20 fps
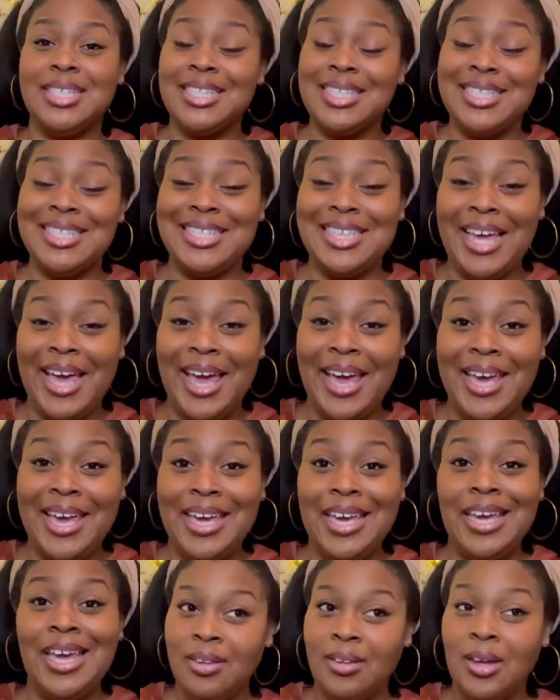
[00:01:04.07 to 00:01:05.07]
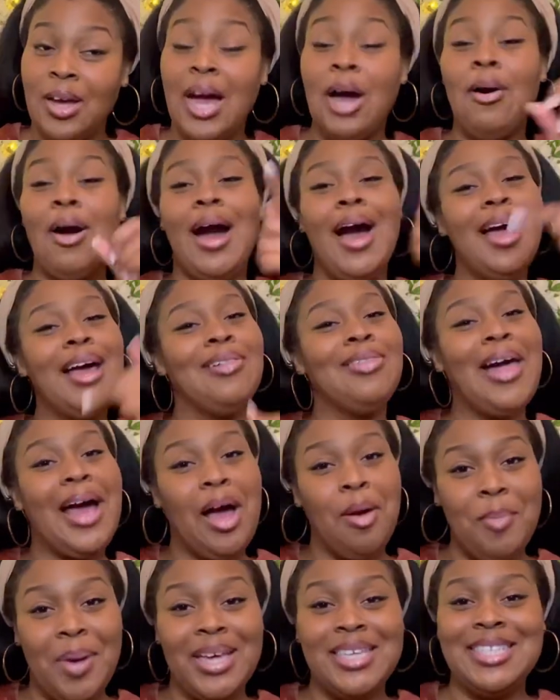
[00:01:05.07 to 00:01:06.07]
today how I
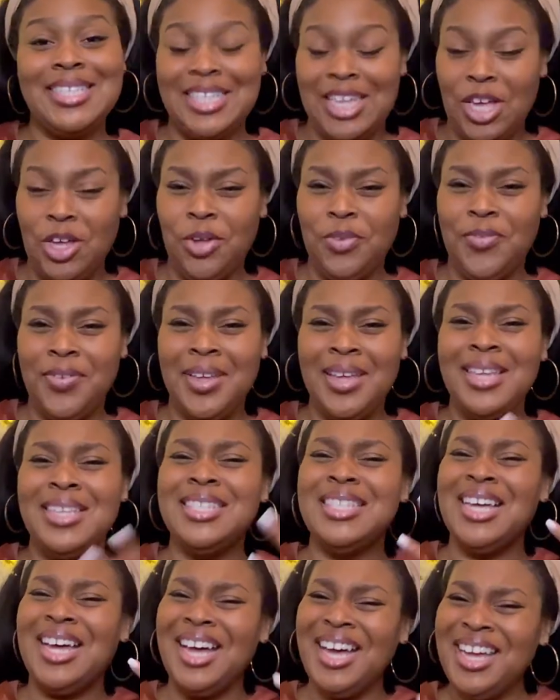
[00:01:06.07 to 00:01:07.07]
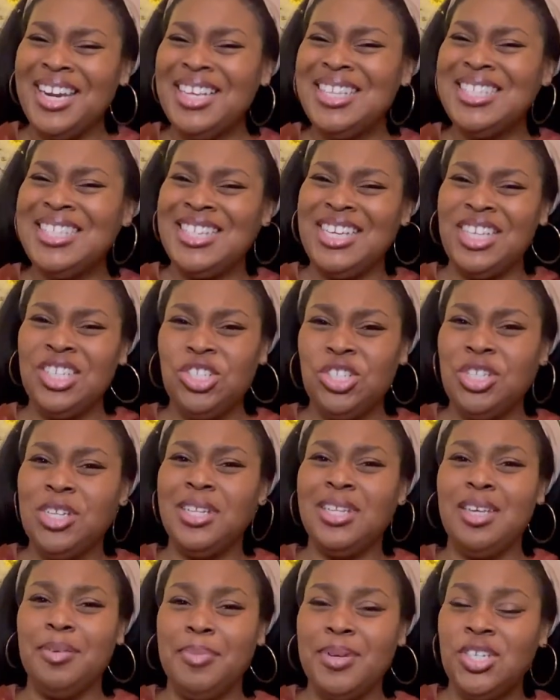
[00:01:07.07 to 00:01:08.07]
allowed myself to
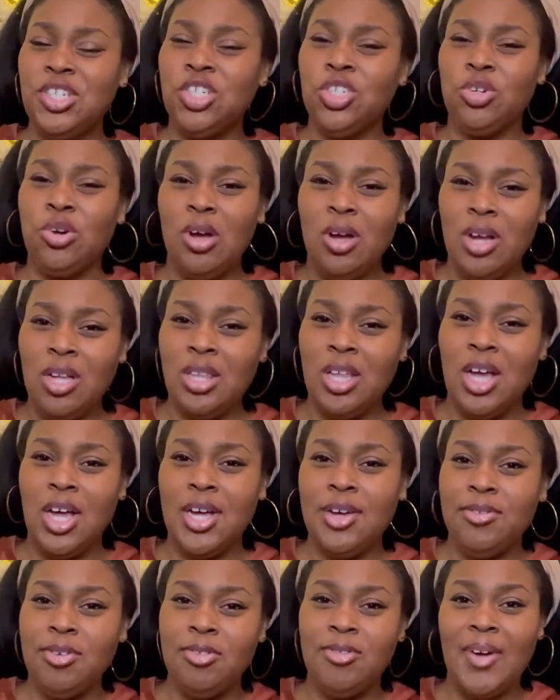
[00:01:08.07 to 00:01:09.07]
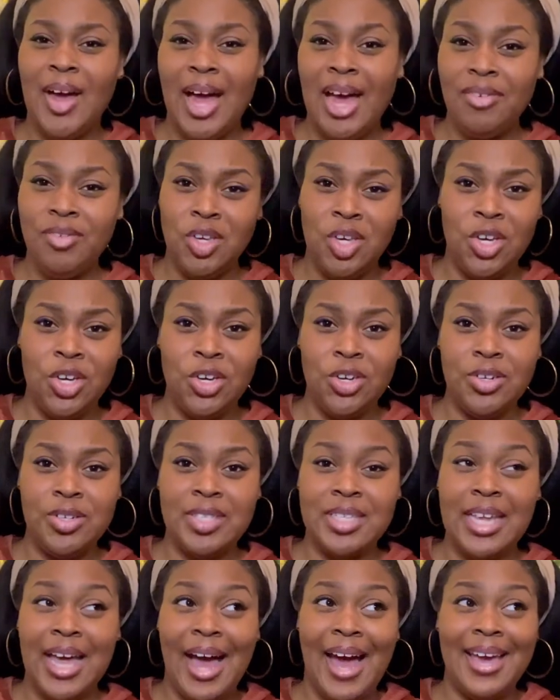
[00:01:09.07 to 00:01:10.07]
unintentionally be strung along for five years,
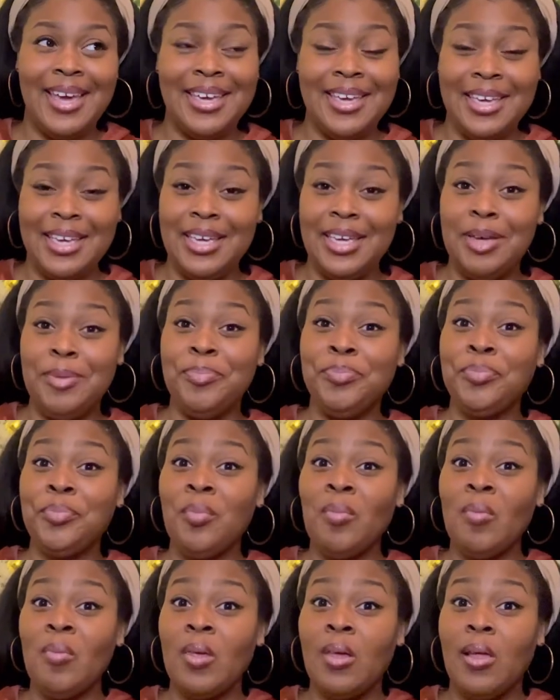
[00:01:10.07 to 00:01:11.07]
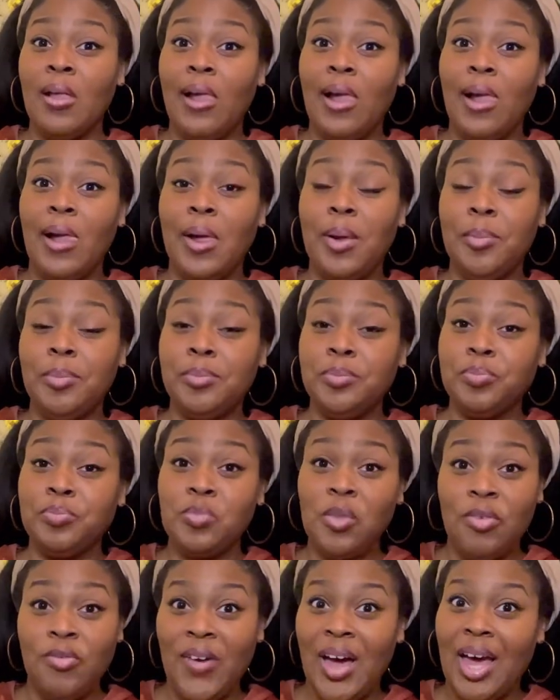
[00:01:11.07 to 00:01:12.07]
i.e. Um,
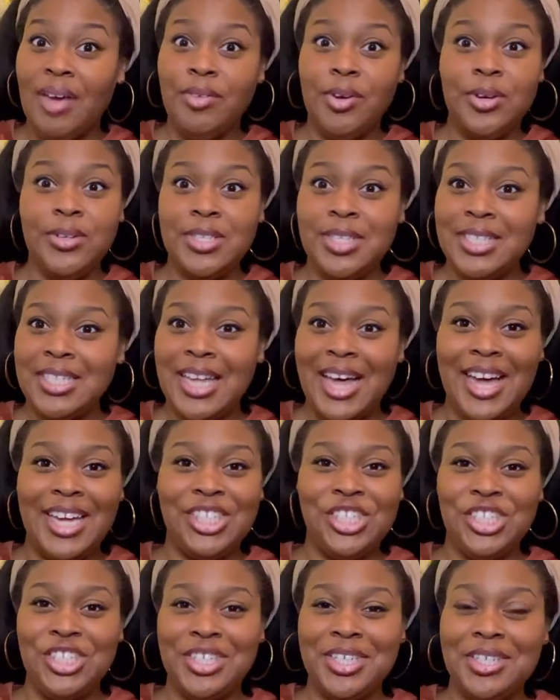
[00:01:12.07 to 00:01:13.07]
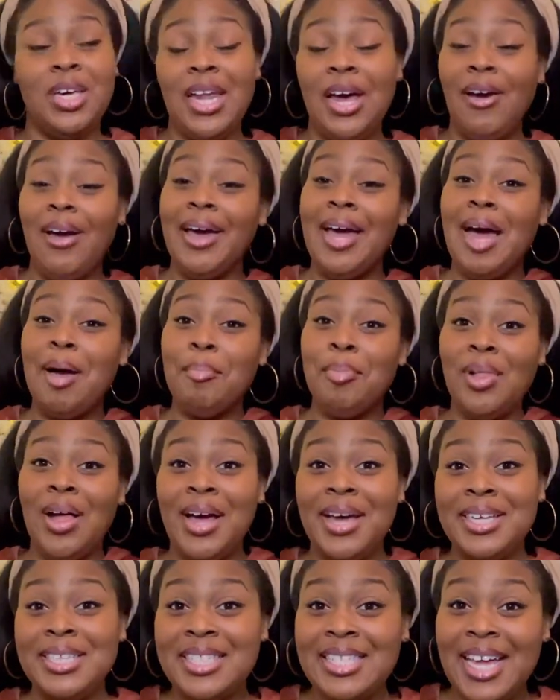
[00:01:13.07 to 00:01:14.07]
five years of side chick and how I got
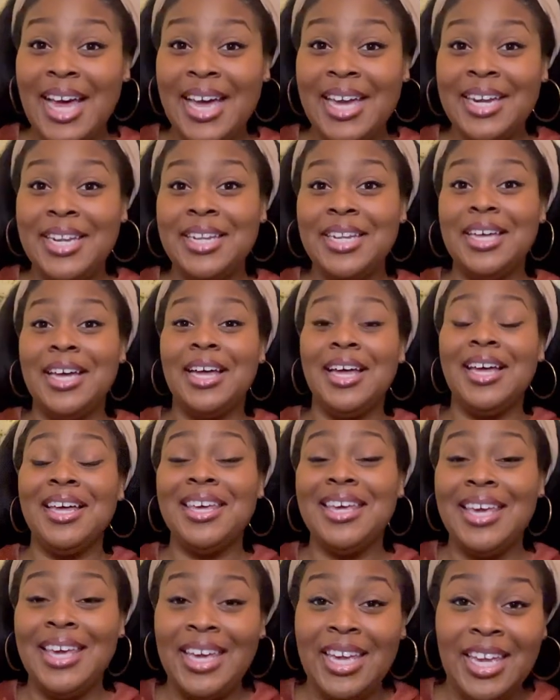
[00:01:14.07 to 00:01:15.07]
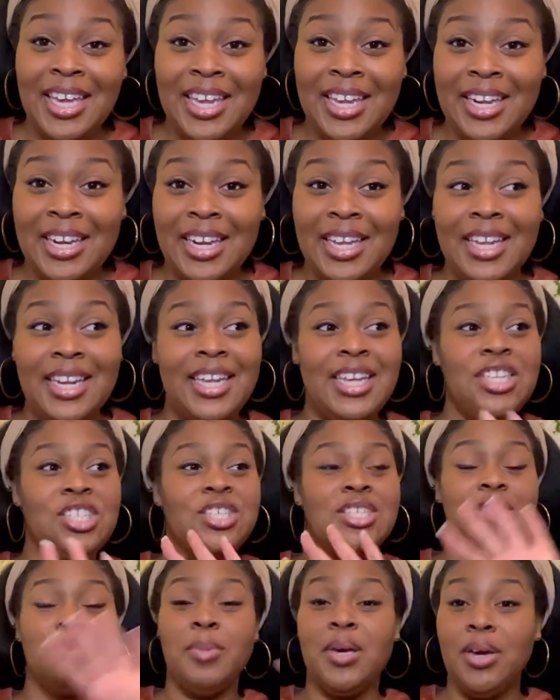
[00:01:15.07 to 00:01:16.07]
blindsided again and he
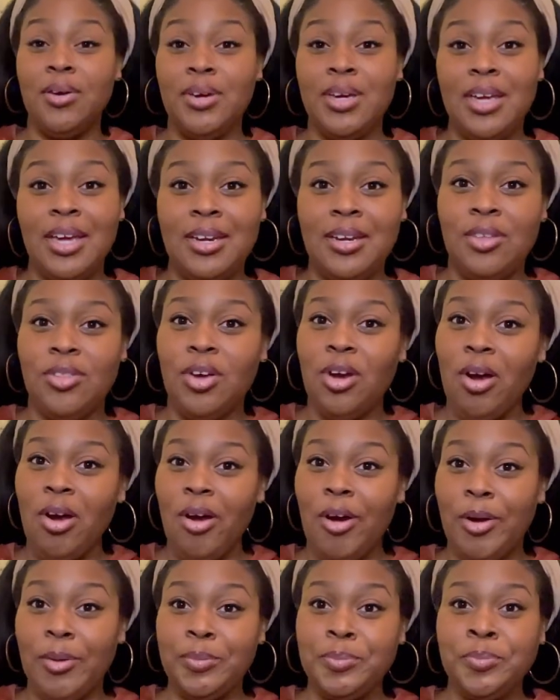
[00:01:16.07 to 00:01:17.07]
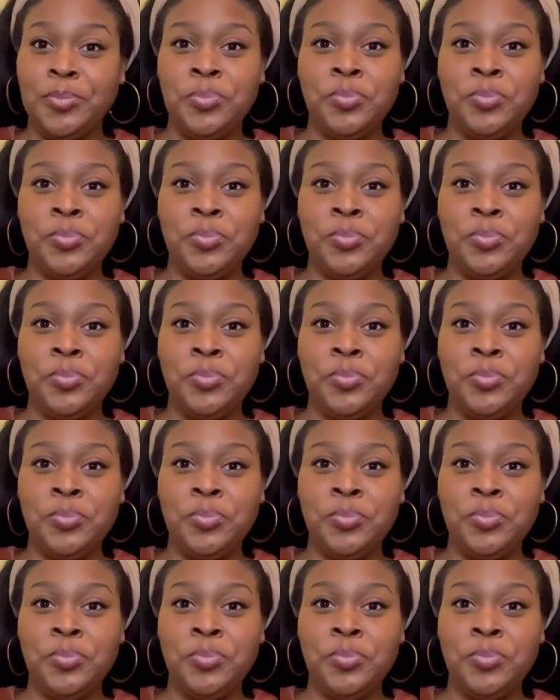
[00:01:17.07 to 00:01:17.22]
just married another girl.